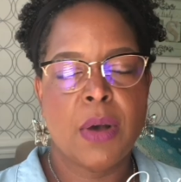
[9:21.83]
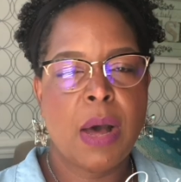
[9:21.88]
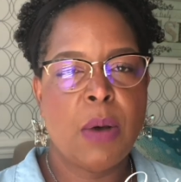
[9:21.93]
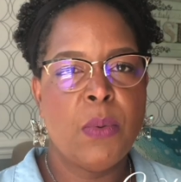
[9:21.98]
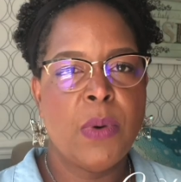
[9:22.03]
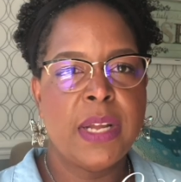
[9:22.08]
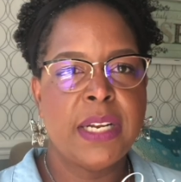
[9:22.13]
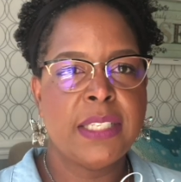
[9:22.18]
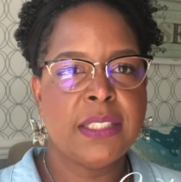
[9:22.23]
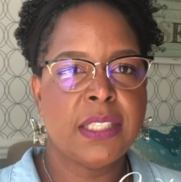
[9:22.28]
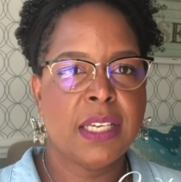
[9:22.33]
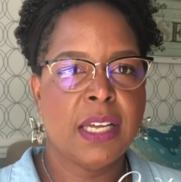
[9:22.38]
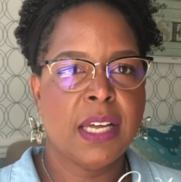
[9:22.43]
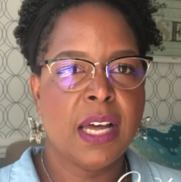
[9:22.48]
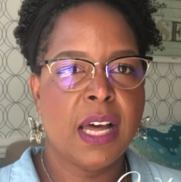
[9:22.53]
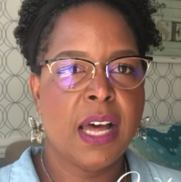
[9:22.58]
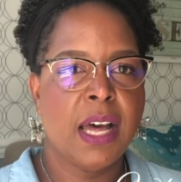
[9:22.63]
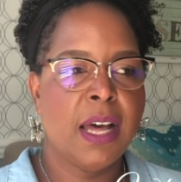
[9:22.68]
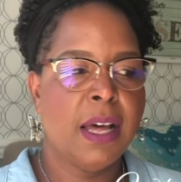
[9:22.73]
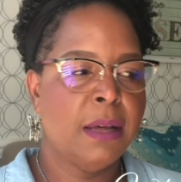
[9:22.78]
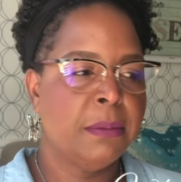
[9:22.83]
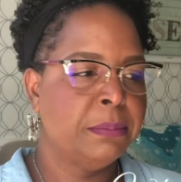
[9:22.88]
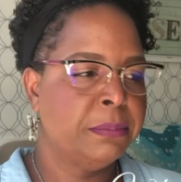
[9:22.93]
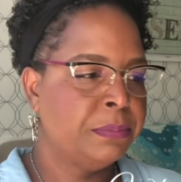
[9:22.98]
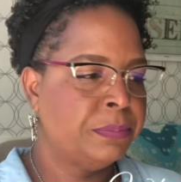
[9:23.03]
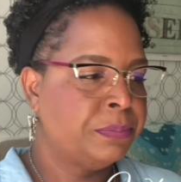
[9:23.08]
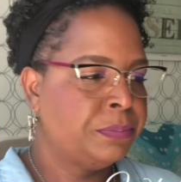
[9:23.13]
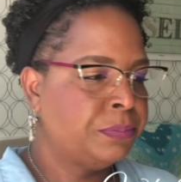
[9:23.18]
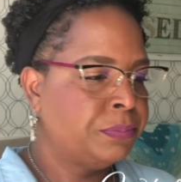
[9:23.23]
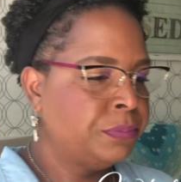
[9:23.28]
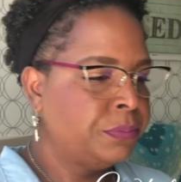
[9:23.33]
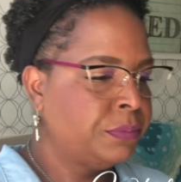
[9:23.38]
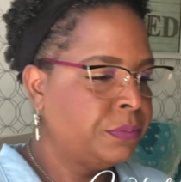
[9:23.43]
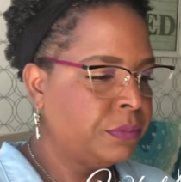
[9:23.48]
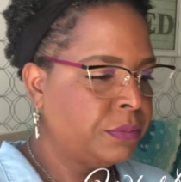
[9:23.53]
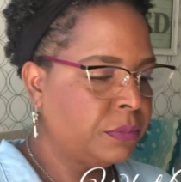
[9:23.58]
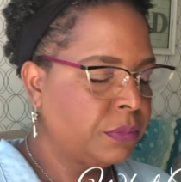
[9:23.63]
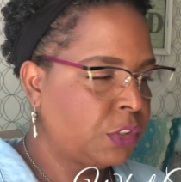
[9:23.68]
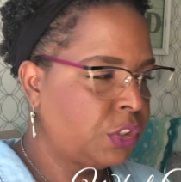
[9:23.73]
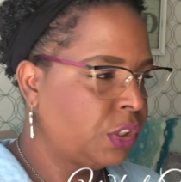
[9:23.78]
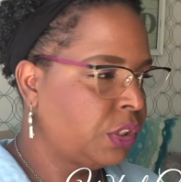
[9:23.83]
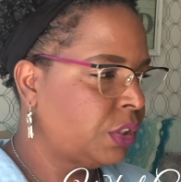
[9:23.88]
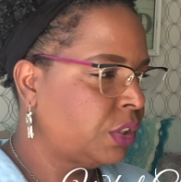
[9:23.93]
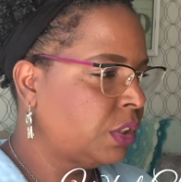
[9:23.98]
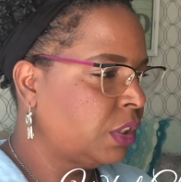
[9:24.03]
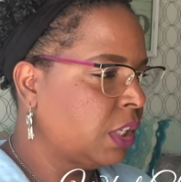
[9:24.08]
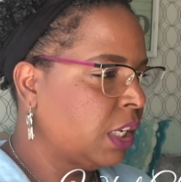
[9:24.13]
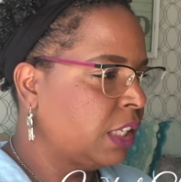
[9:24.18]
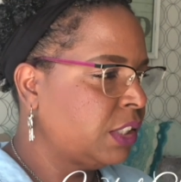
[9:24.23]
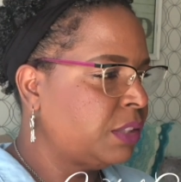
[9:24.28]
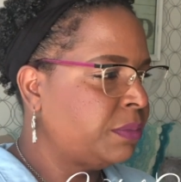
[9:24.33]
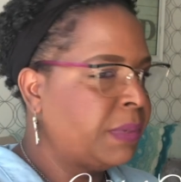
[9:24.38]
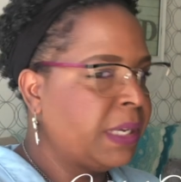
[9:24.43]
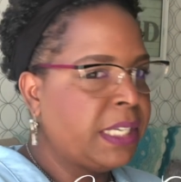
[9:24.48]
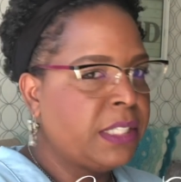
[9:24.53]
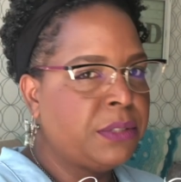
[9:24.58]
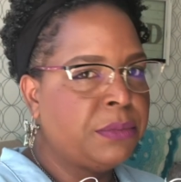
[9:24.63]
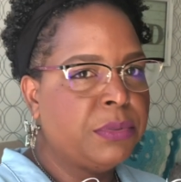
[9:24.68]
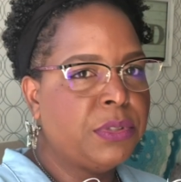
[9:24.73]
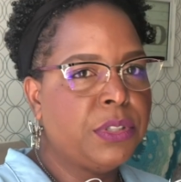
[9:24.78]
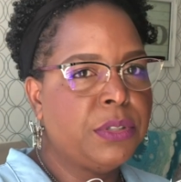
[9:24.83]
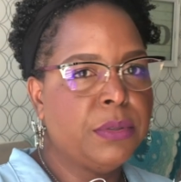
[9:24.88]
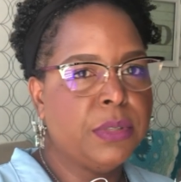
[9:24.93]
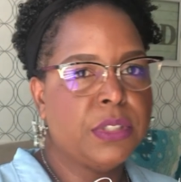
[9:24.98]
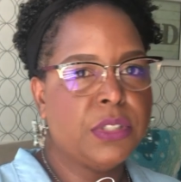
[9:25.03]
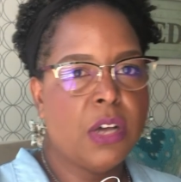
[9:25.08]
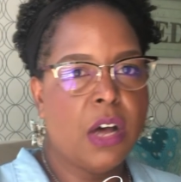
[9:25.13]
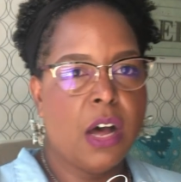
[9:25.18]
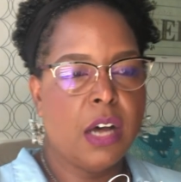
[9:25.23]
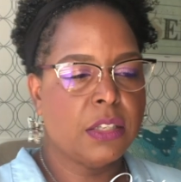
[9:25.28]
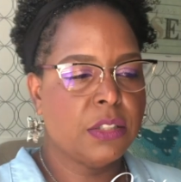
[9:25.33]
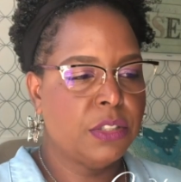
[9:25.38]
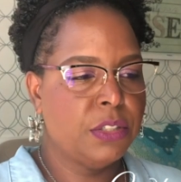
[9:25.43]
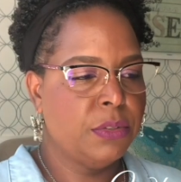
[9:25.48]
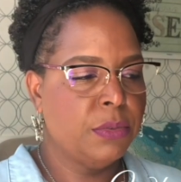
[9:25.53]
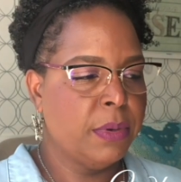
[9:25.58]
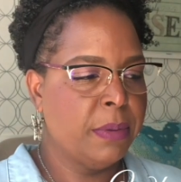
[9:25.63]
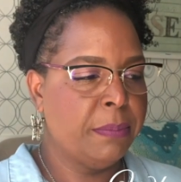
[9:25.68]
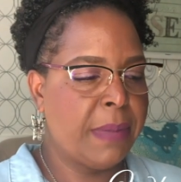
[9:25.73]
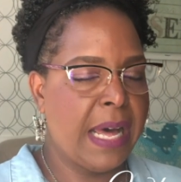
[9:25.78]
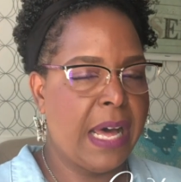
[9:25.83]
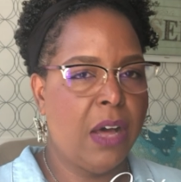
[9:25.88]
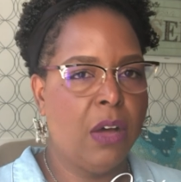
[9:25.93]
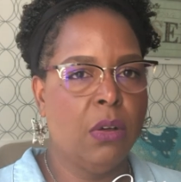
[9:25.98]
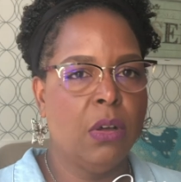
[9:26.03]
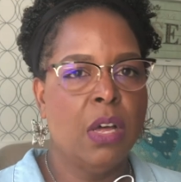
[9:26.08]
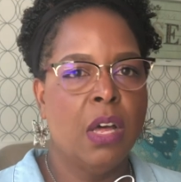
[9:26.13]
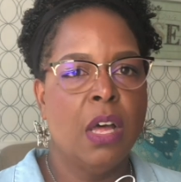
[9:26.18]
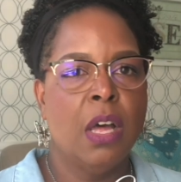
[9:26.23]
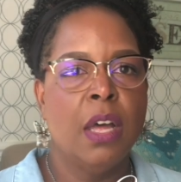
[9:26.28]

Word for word: I wanted to um, just touch base with you and talk to you about,